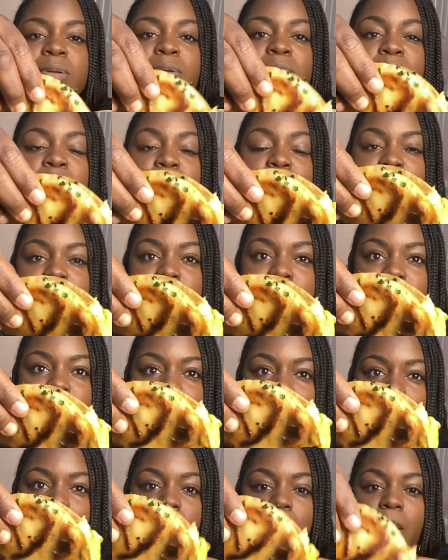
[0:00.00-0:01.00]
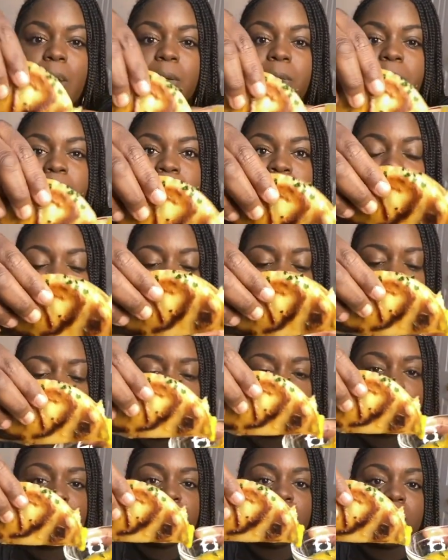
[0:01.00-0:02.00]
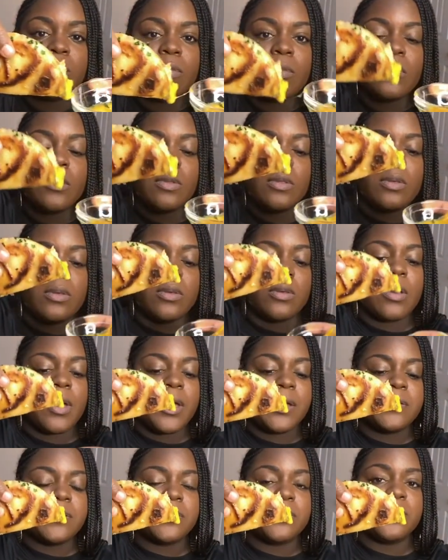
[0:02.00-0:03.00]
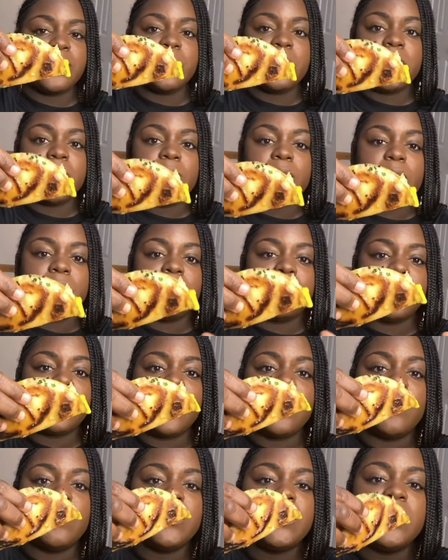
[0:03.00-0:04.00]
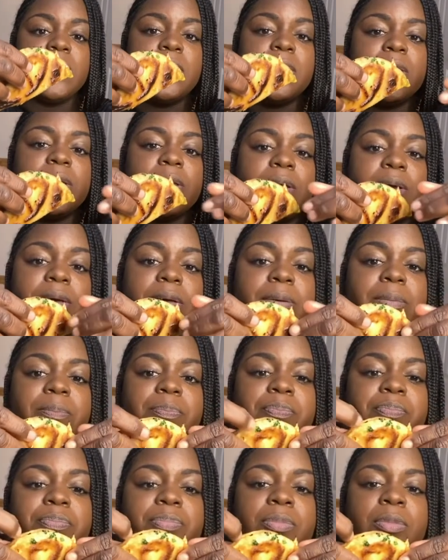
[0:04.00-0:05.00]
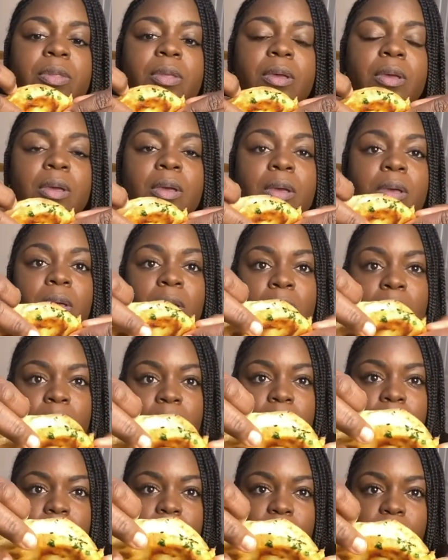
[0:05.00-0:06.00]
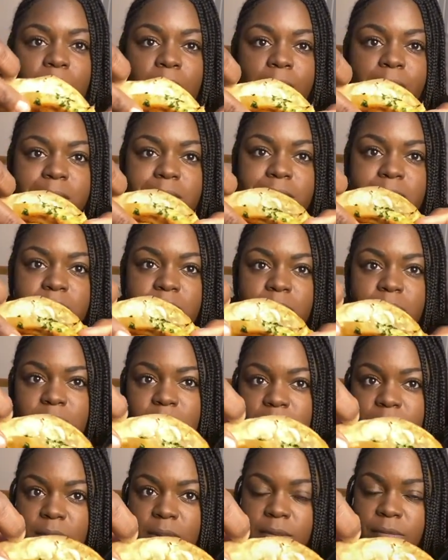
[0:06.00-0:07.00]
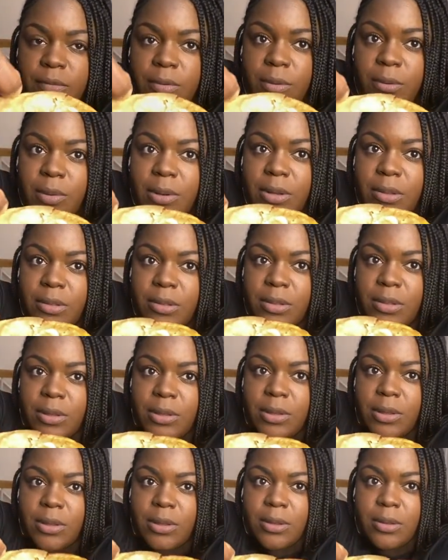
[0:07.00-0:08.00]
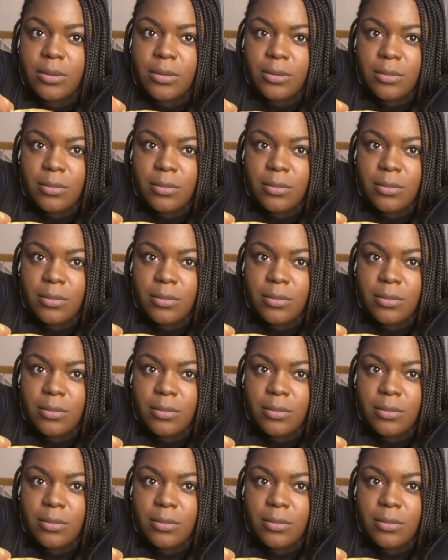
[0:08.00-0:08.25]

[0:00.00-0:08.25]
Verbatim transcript: Chicken taco. You guys, there should be close-ups here. But if you want to see it,